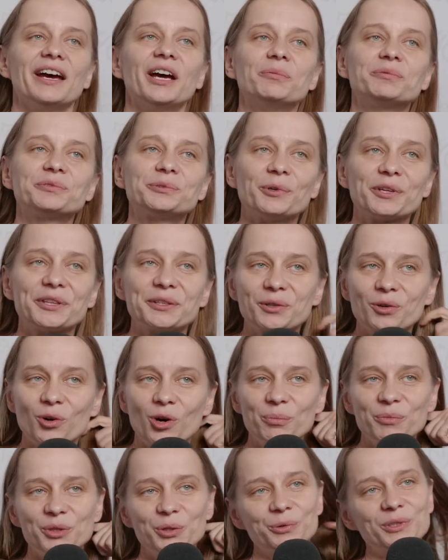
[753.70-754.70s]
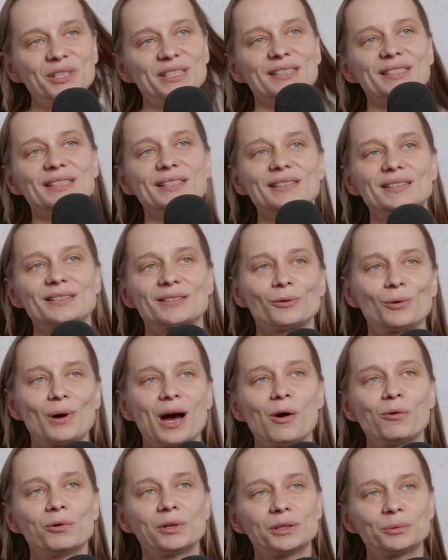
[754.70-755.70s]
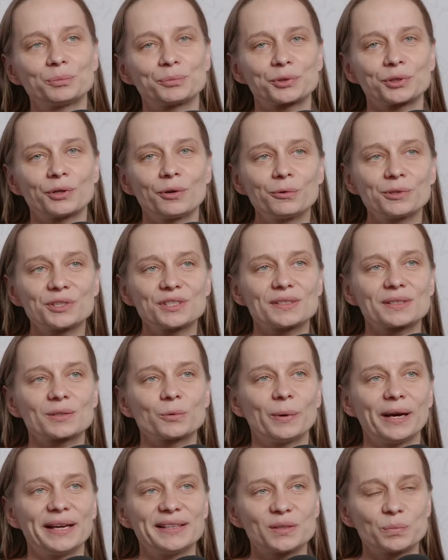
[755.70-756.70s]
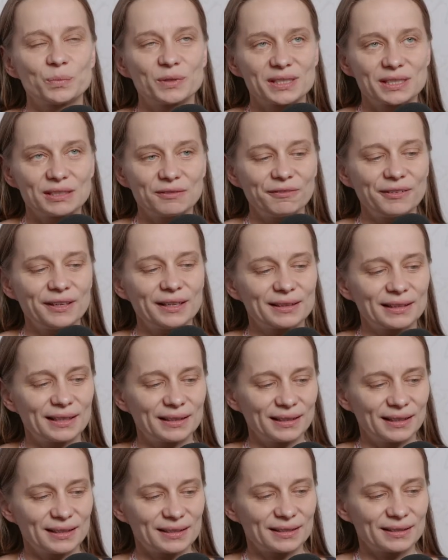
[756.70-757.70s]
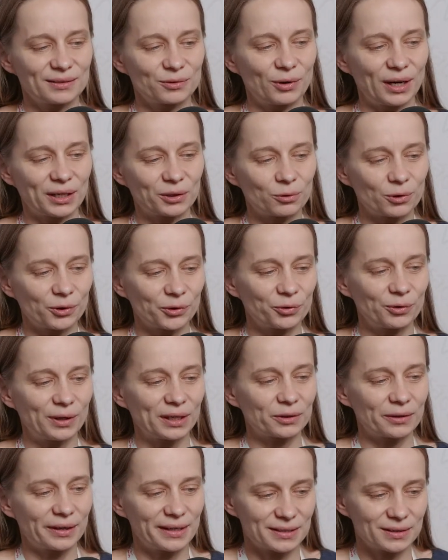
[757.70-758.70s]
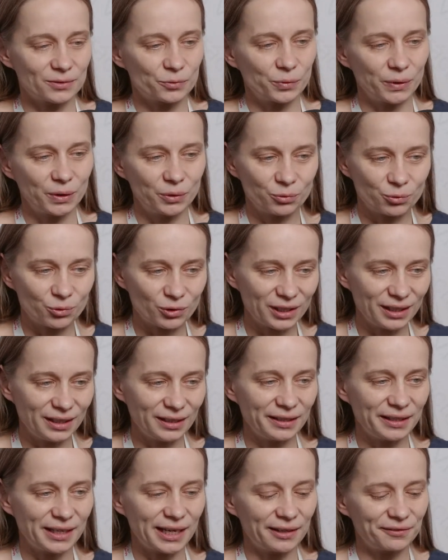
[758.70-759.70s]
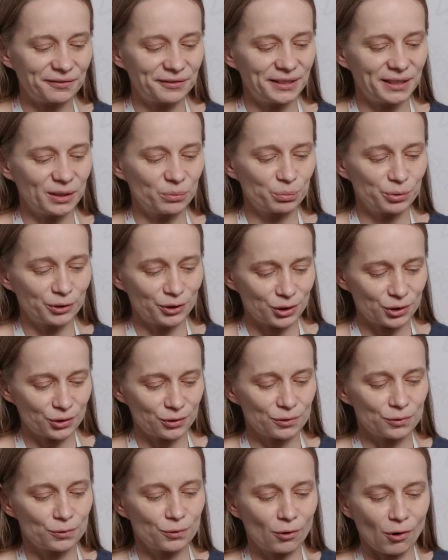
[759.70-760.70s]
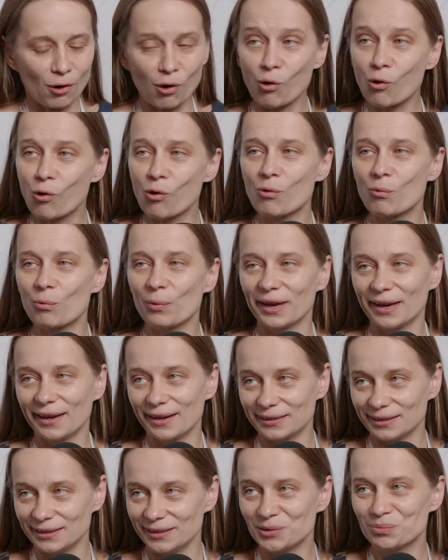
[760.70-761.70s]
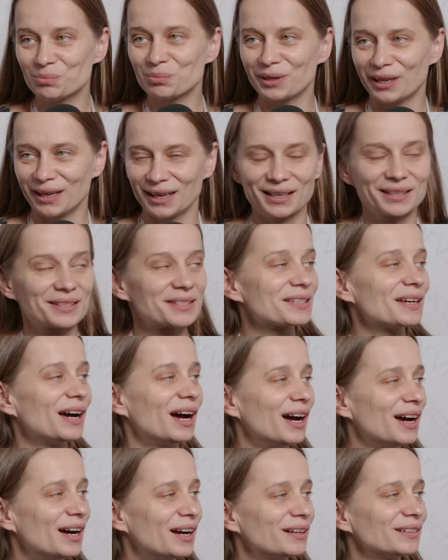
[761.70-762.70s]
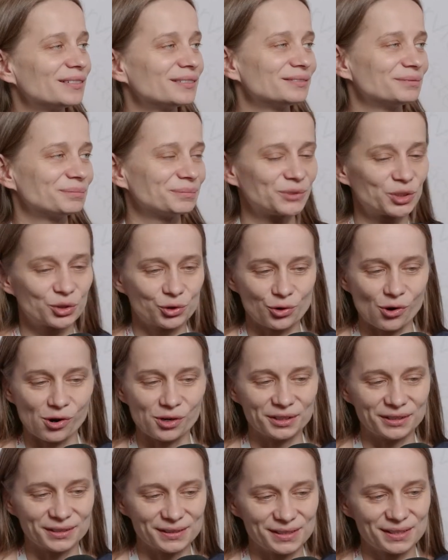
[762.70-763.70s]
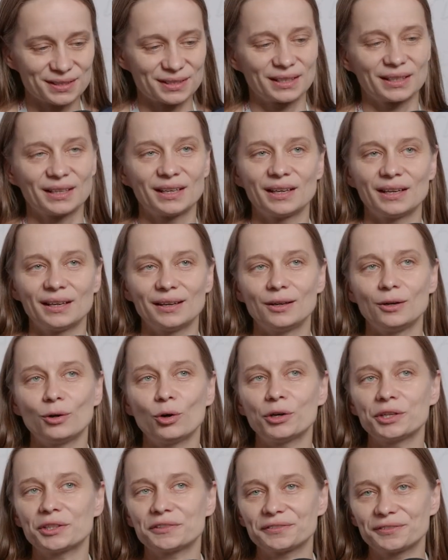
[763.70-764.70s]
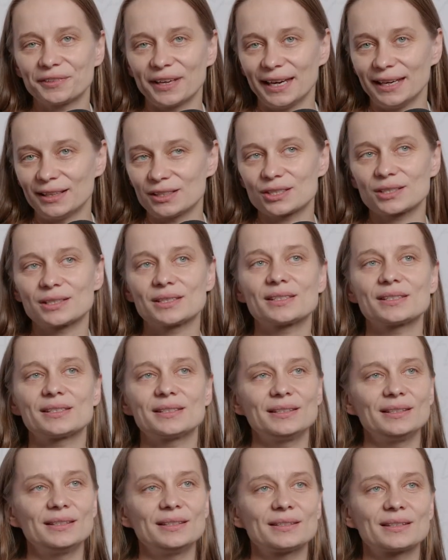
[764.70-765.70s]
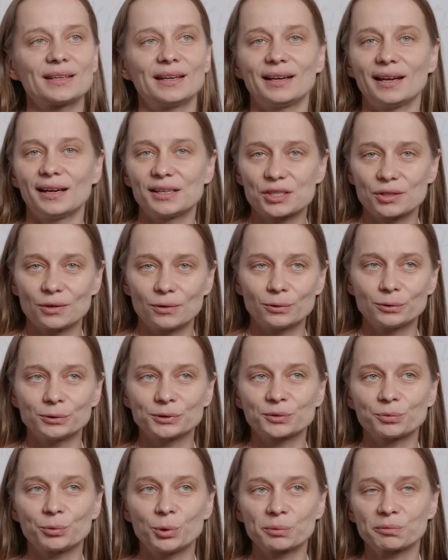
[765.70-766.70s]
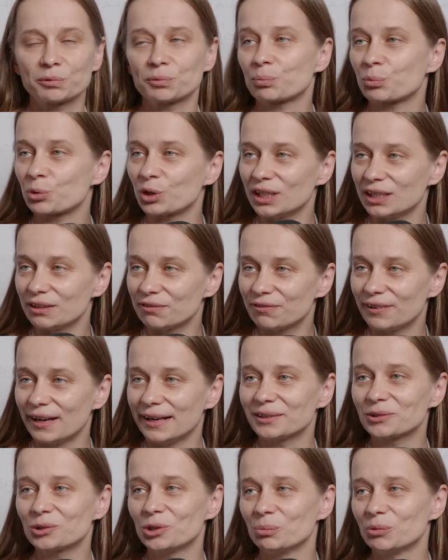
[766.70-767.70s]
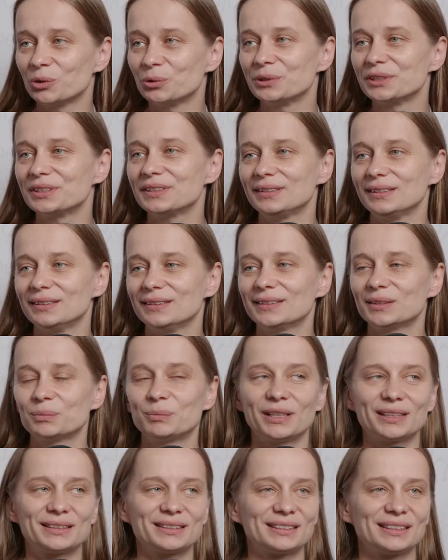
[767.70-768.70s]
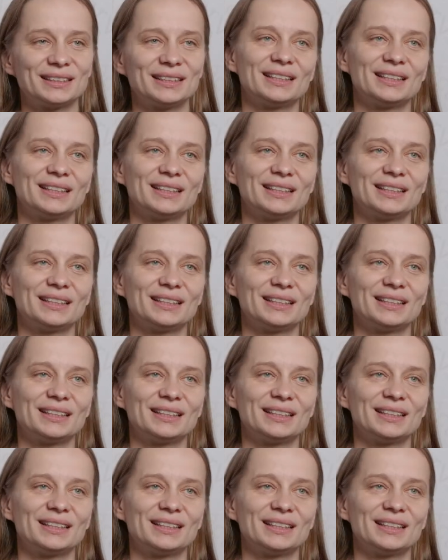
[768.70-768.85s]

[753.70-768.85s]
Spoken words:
For the communities, so our approach is quite specific, that as Red Cross, Red Crescent, we really have the ambition to go where the impacts are strongest. A lot of agencies and NGOs work with predefined communities, but